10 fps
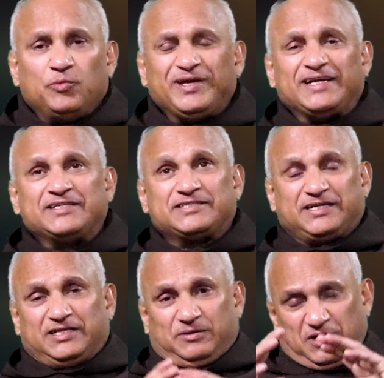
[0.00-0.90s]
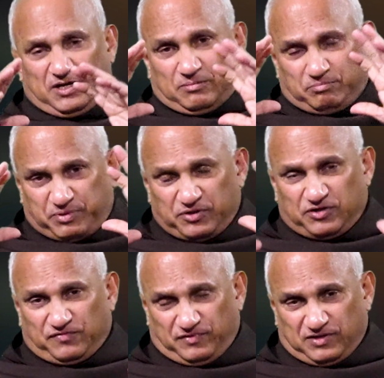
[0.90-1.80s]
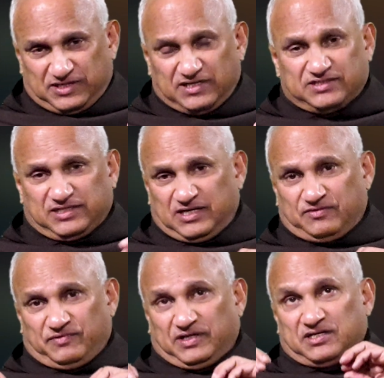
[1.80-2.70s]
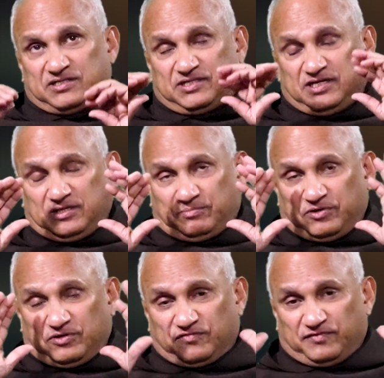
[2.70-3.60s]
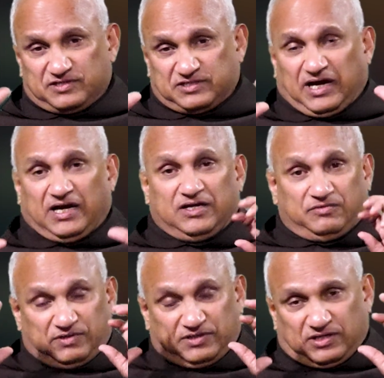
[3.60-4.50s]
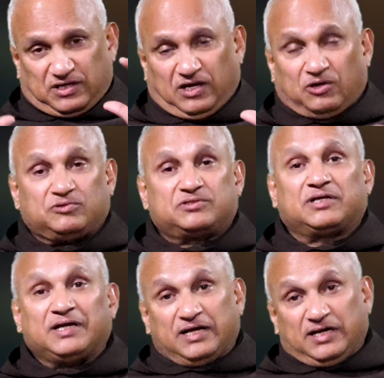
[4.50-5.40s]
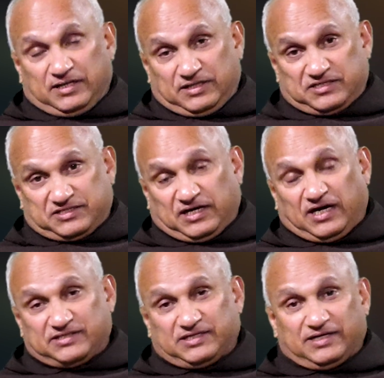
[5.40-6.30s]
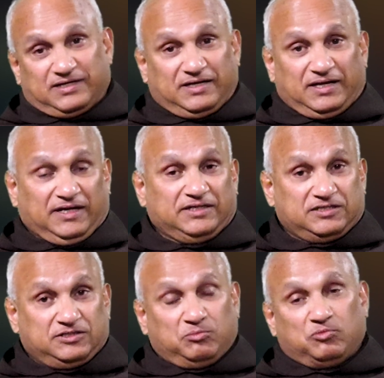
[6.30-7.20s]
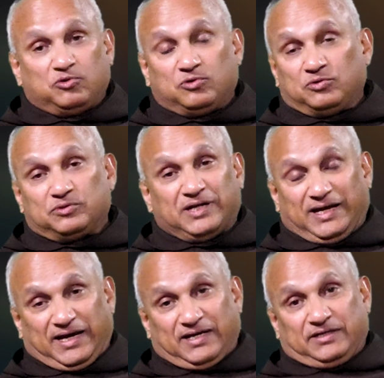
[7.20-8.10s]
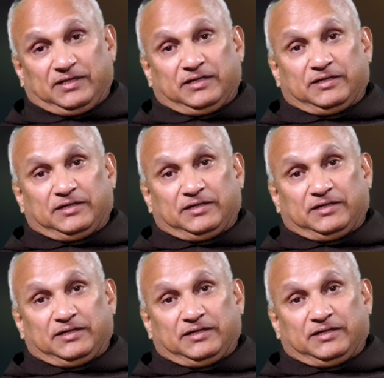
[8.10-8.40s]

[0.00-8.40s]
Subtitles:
We can see the beautiful sunset, we can see the beautiful sky with the clouds, the stars at night, the moon, and